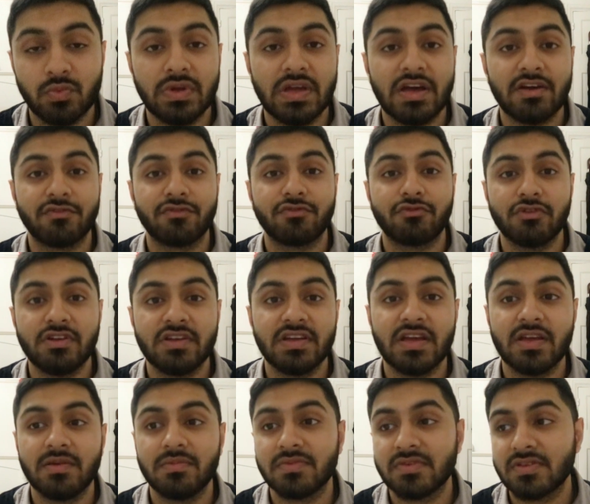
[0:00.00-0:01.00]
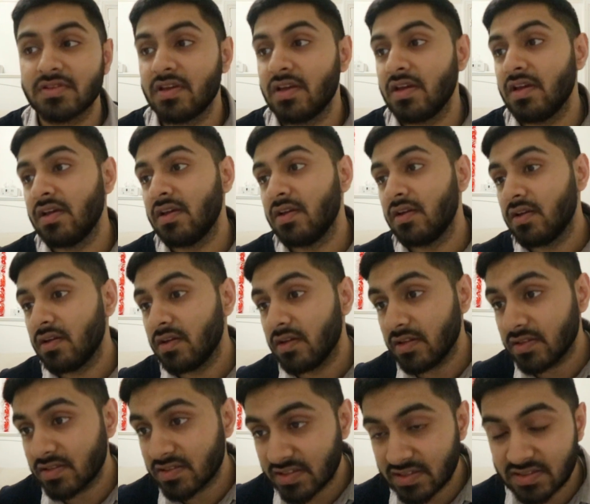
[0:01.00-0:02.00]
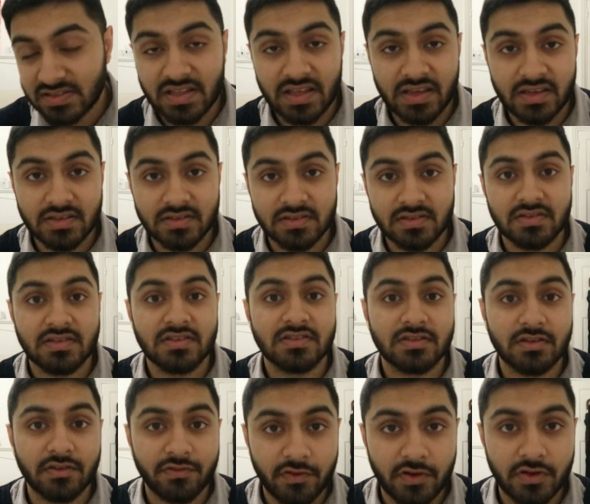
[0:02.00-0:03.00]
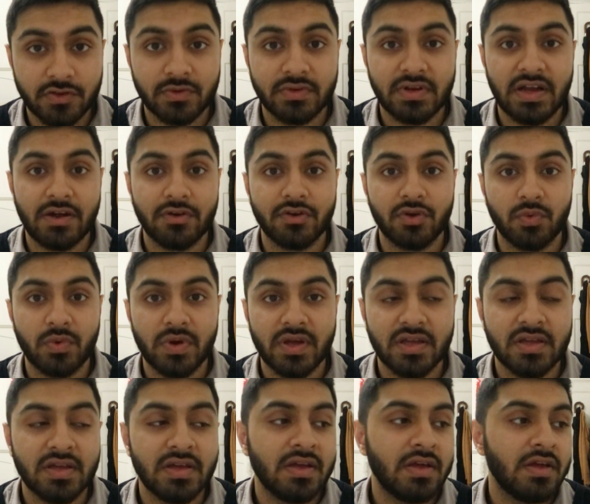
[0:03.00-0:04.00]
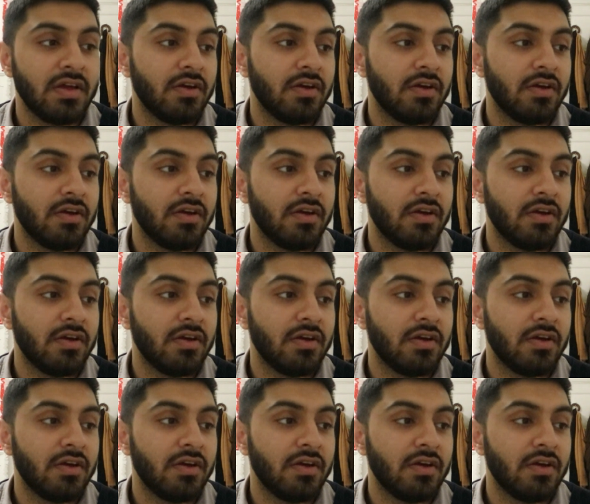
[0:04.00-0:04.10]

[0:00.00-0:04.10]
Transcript: We have three games in six days. This is the first one out of the way.